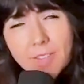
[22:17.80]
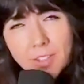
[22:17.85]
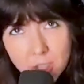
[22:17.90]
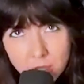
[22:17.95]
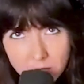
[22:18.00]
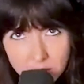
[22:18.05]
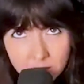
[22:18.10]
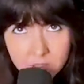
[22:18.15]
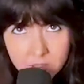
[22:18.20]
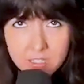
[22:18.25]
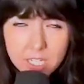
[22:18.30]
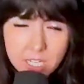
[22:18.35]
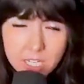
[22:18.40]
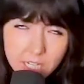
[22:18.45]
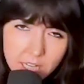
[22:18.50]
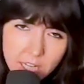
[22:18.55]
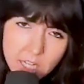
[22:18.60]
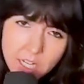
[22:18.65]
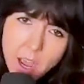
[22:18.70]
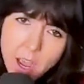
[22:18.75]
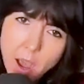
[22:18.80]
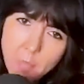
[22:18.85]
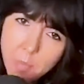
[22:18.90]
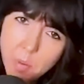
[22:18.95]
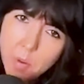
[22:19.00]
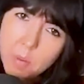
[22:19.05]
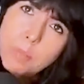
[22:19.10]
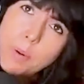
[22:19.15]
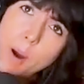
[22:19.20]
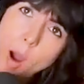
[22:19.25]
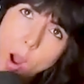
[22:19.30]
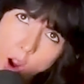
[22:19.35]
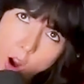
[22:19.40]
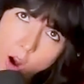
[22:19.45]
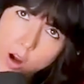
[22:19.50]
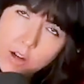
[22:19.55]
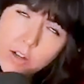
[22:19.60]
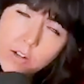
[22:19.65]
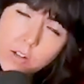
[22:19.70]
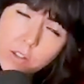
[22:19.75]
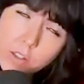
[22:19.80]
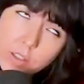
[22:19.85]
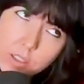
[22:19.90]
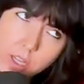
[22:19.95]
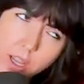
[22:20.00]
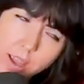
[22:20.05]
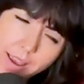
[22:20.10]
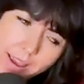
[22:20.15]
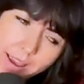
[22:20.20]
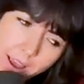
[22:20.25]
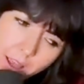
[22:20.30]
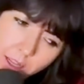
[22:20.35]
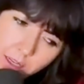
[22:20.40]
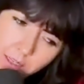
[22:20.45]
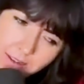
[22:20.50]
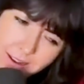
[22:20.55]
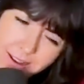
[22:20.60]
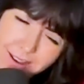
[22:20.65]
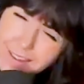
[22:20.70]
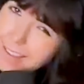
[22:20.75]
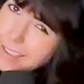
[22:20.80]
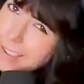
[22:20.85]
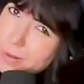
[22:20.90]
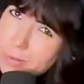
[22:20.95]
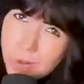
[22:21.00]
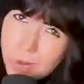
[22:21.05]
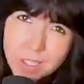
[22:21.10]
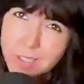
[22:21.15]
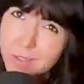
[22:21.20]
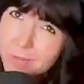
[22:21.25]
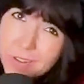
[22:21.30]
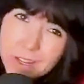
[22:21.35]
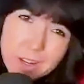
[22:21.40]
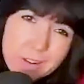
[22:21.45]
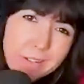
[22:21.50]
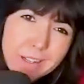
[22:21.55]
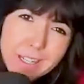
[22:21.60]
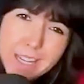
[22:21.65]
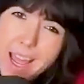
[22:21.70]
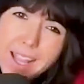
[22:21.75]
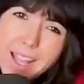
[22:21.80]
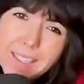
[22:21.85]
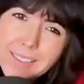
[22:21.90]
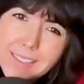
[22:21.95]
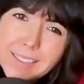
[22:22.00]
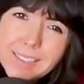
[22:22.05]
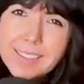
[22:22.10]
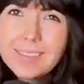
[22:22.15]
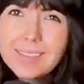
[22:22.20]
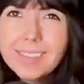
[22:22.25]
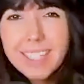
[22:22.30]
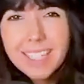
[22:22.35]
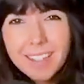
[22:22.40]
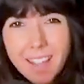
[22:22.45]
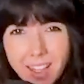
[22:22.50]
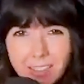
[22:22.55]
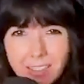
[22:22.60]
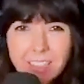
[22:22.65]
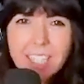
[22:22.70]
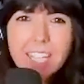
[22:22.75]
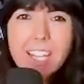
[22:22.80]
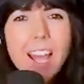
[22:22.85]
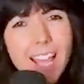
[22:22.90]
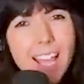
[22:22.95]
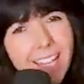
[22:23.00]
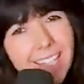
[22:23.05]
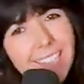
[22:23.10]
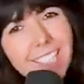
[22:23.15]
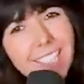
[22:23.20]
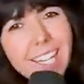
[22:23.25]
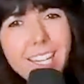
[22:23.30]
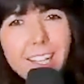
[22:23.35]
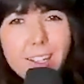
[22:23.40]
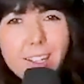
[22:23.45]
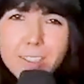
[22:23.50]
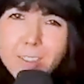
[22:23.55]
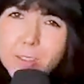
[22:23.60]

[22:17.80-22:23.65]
served Diddy a couple bars and he wasn't very nice. I said, "Hey, Diddy,